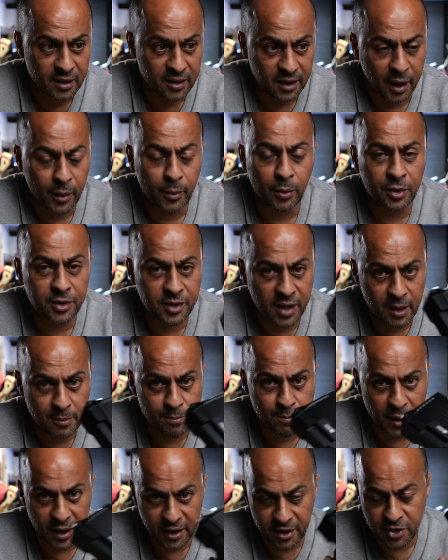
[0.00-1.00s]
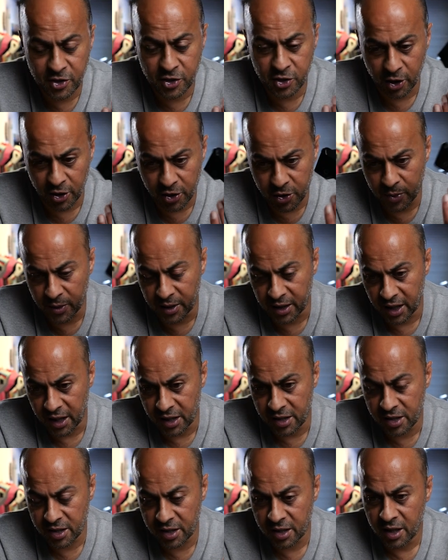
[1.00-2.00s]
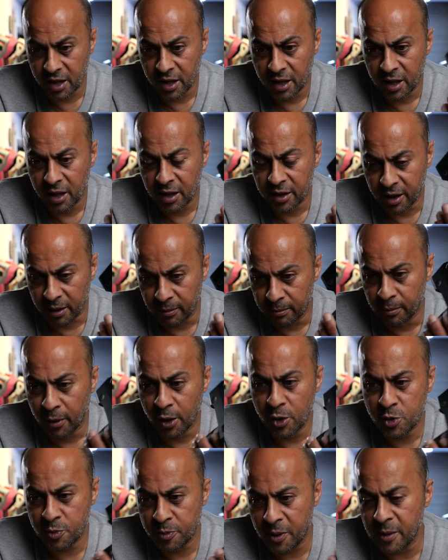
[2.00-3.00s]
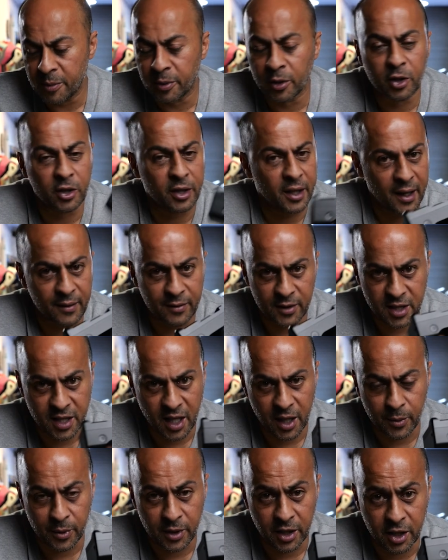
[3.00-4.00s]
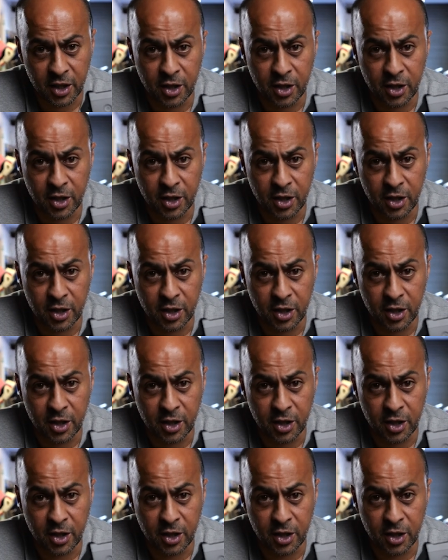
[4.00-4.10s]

they will take better shots with this than most people could ever take with a